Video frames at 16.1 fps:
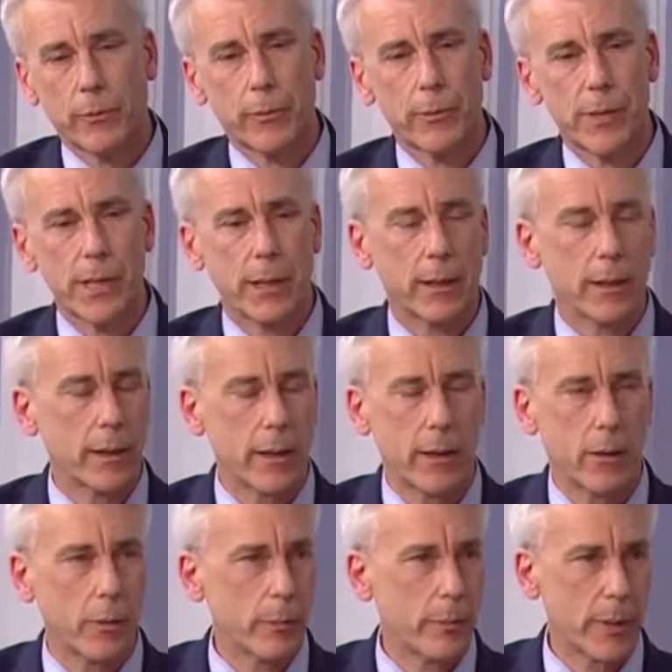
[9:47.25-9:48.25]
from seeking
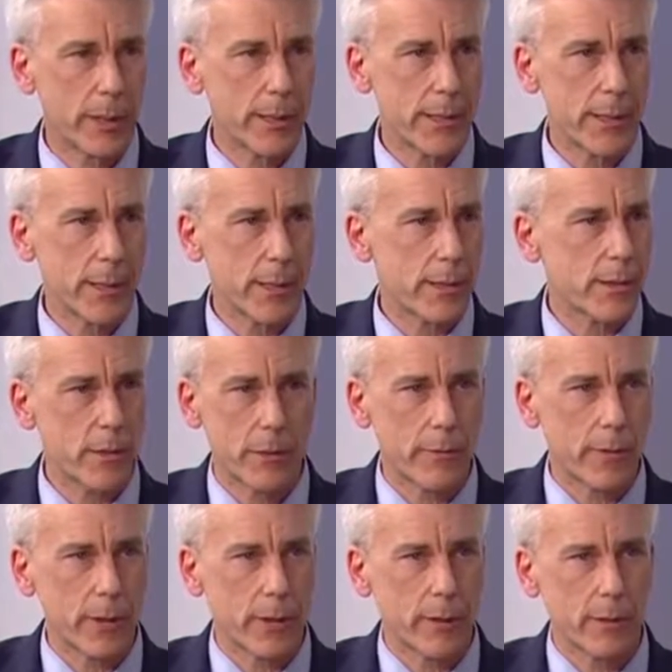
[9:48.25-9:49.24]
help is sort
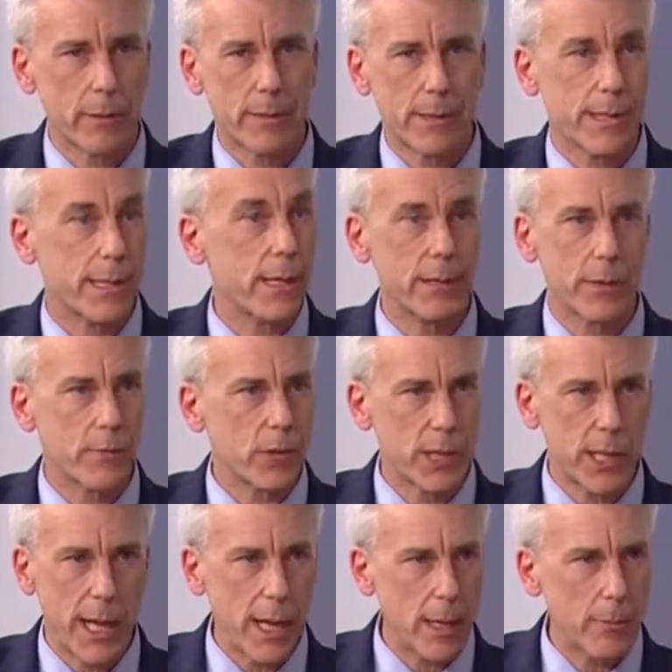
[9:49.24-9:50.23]
of a sense of
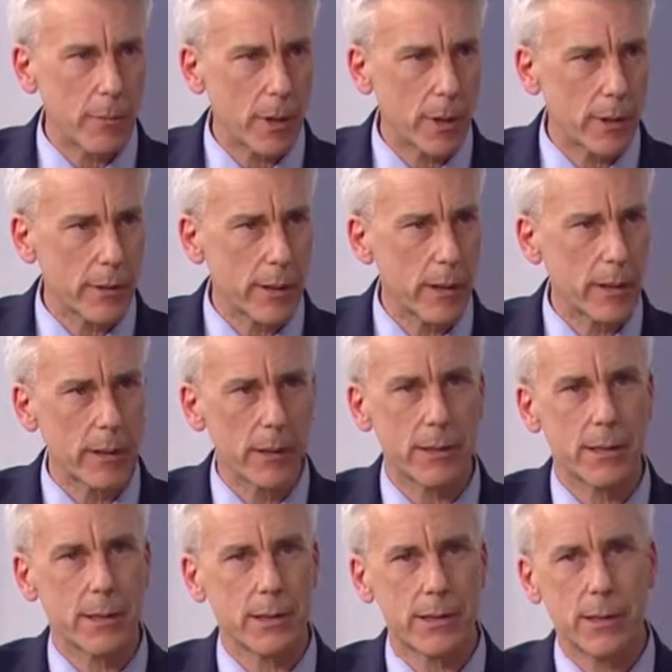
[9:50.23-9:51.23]
shame, that
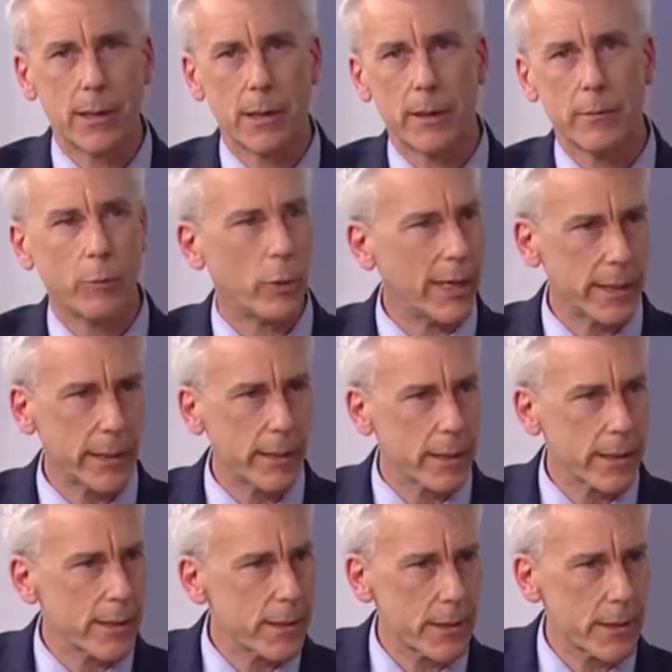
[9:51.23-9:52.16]
it's a sign of weakness.